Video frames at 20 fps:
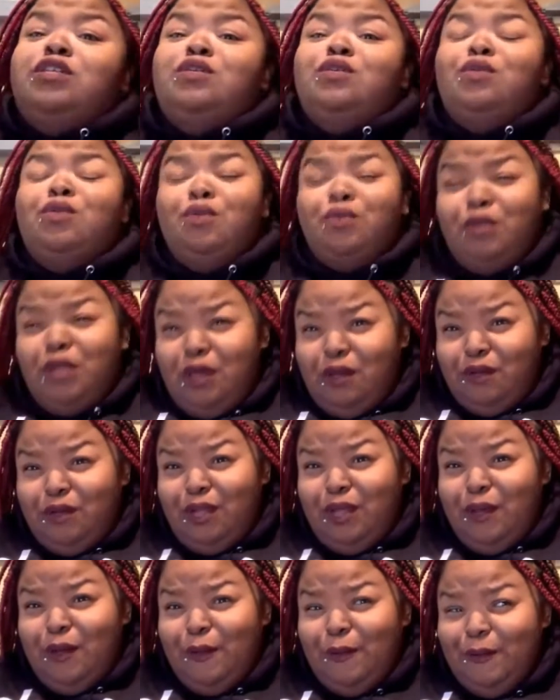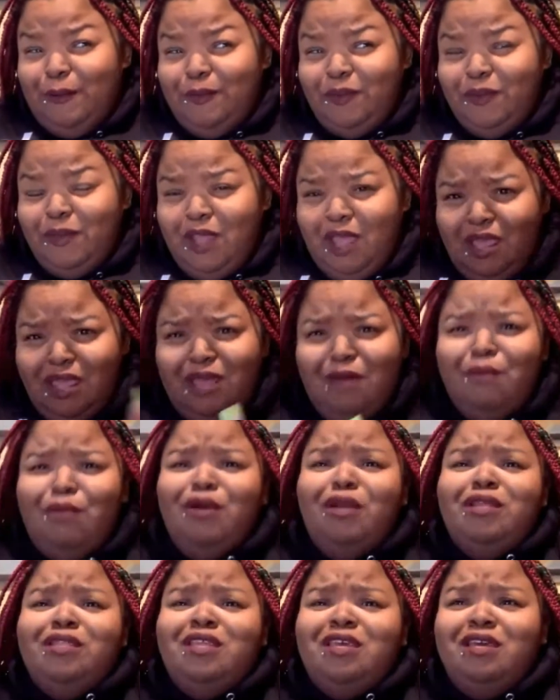of you who don't know, I am
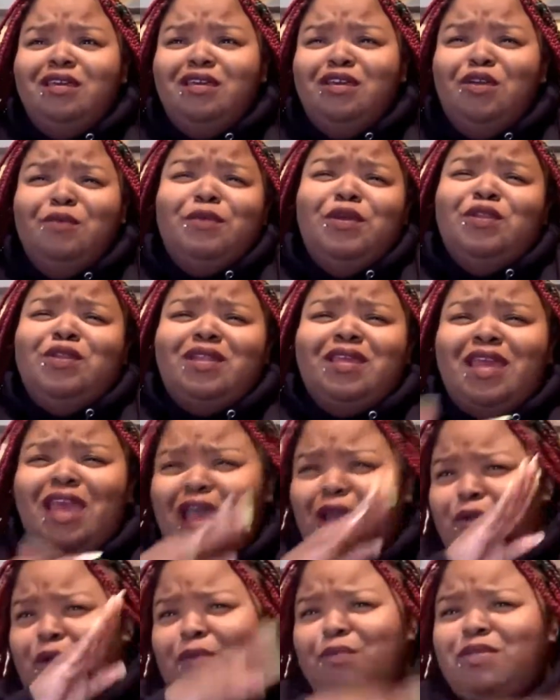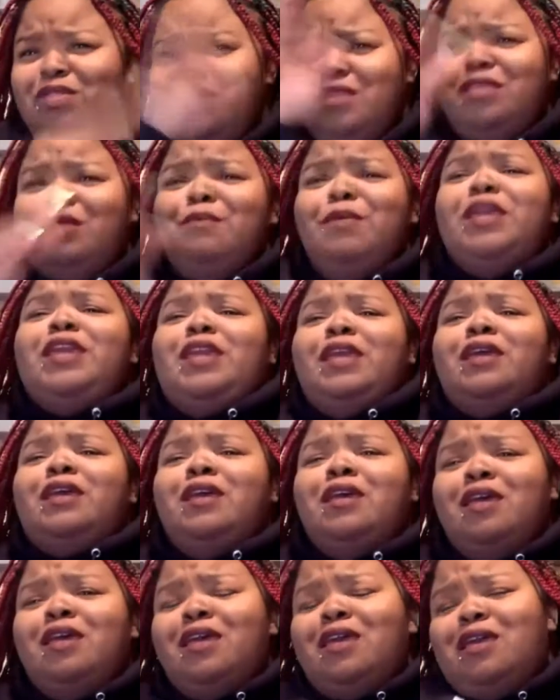part of the community. I represent the B
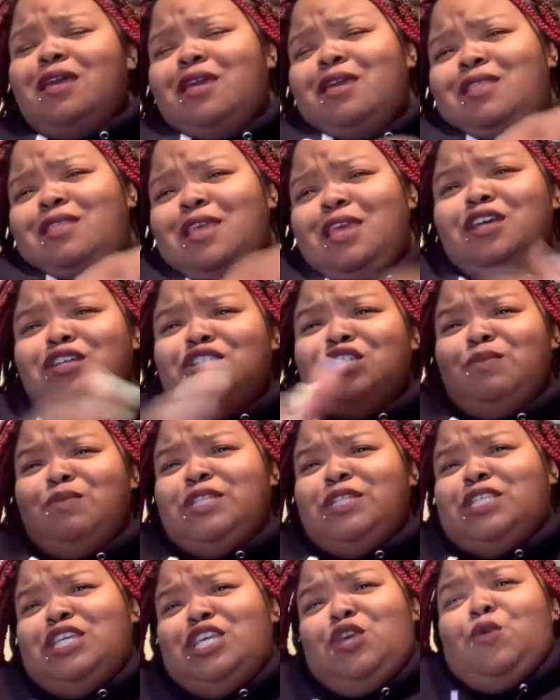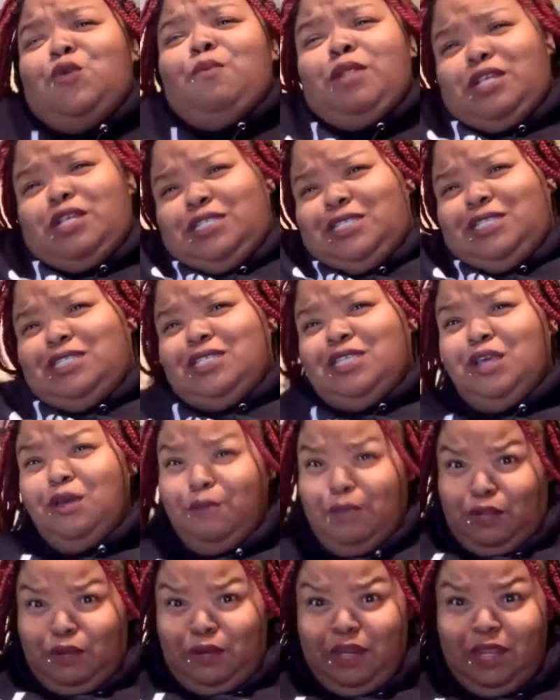in the LGBTQ plus
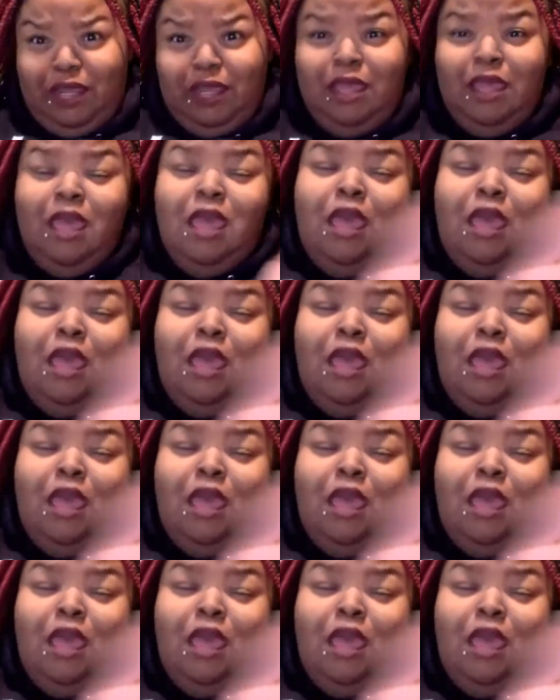community.